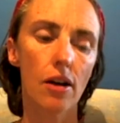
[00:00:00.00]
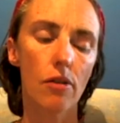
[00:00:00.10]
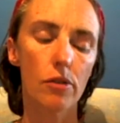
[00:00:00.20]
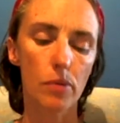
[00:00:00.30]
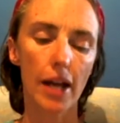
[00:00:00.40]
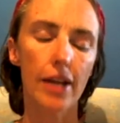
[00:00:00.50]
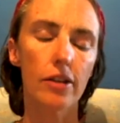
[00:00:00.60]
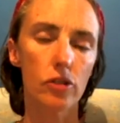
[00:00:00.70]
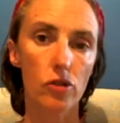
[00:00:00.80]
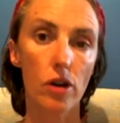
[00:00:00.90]
I was playing
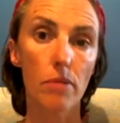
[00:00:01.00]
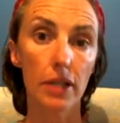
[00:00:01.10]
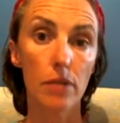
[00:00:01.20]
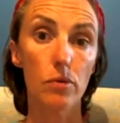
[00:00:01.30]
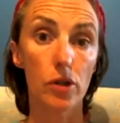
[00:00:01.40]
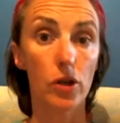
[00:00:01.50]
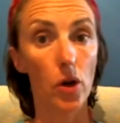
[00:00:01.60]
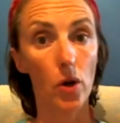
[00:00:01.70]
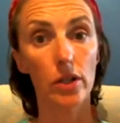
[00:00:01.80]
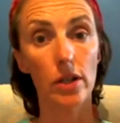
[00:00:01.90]
on a trampoline with a
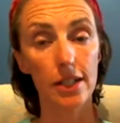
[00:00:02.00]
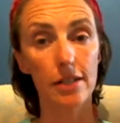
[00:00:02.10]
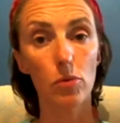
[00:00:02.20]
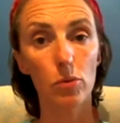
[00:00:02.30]
girl and I double